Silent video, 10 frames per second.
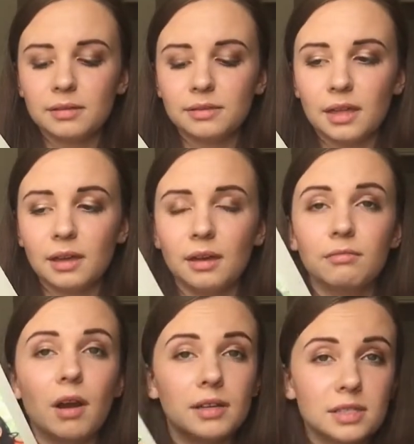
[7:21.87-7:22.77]
The
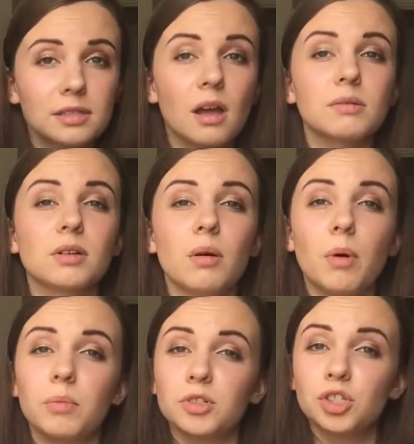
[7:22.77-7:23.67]
writing style was a lot
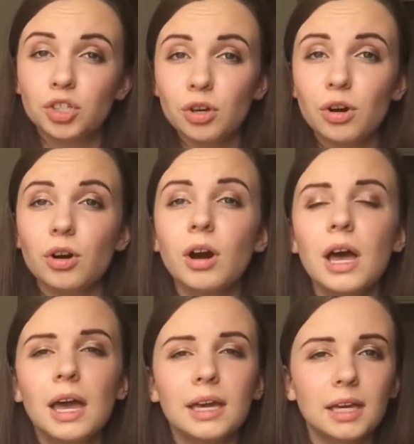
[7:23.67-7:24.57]
more mature.
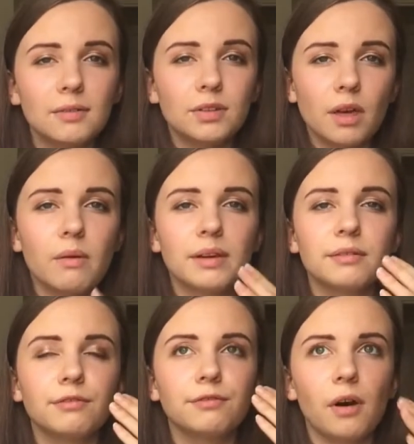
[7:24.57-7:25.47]
Even though it
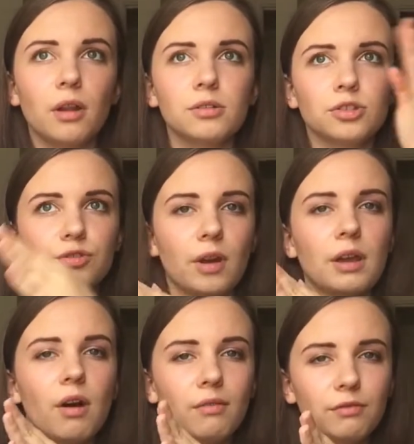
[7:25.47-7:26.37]
follows straight
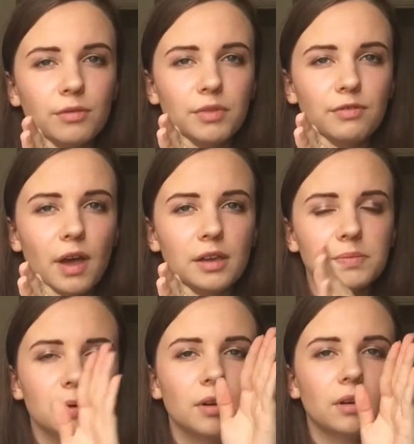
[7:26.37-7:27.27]
on from the
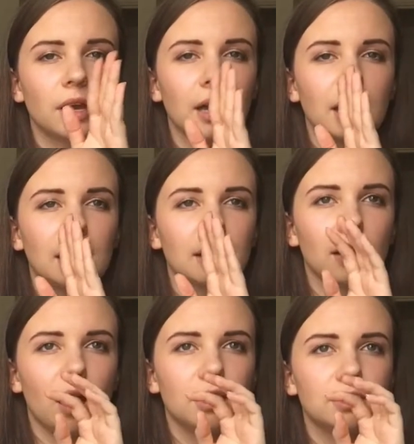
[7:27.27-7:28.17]
first book, it
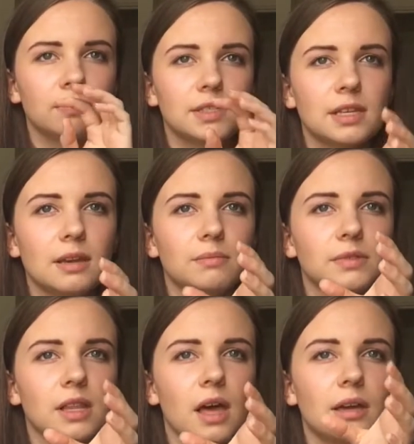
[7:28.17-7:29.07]
kind of
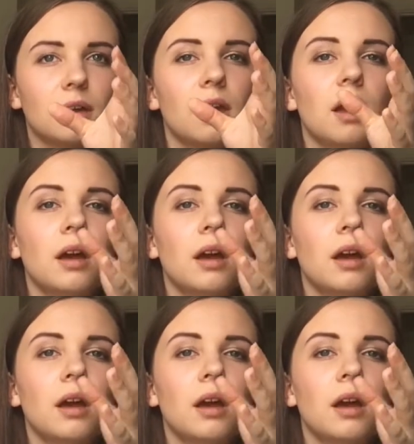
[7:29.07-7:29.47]
seemed like